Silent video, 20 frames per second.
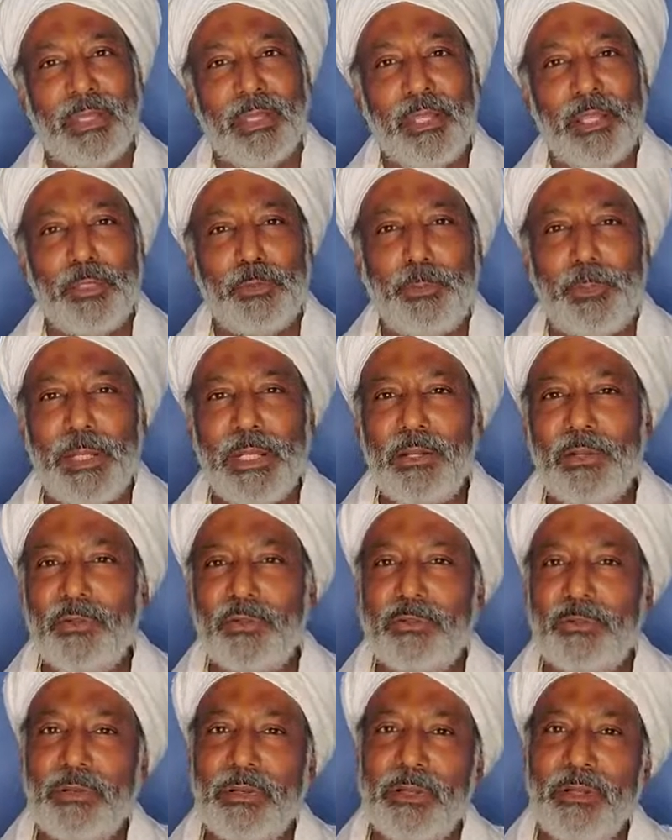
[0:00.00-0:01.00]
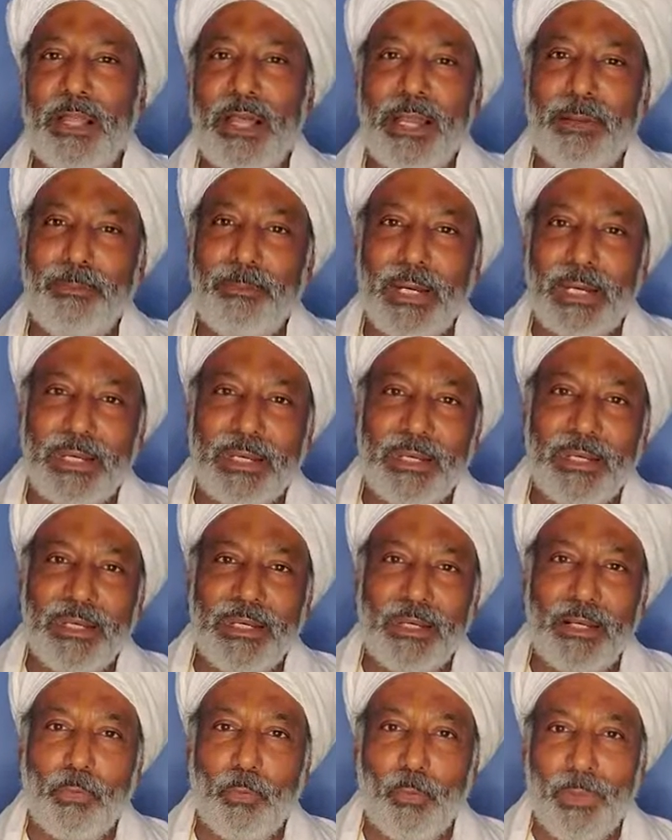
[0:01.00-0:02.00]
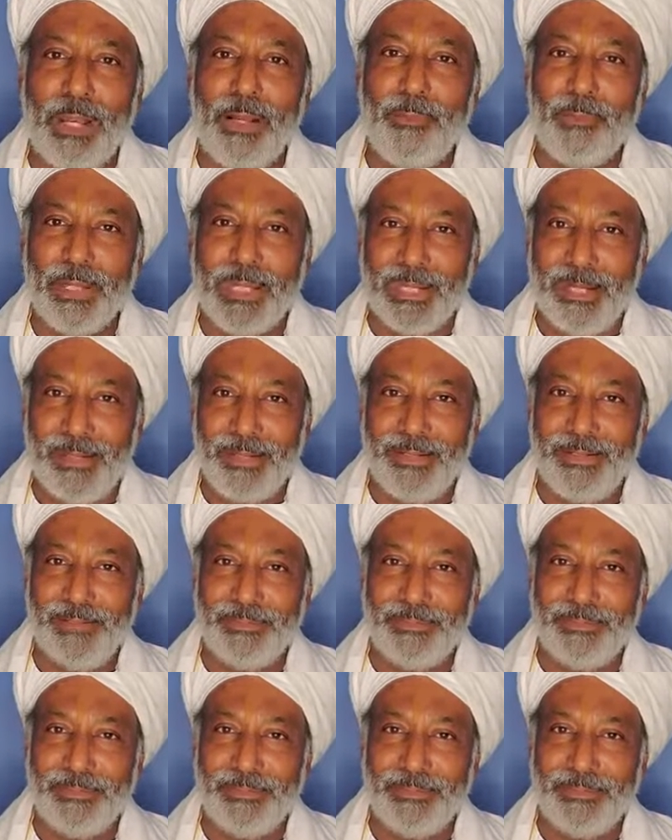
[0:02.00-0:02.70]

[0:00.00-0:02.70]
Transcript: spiritual and material well-being.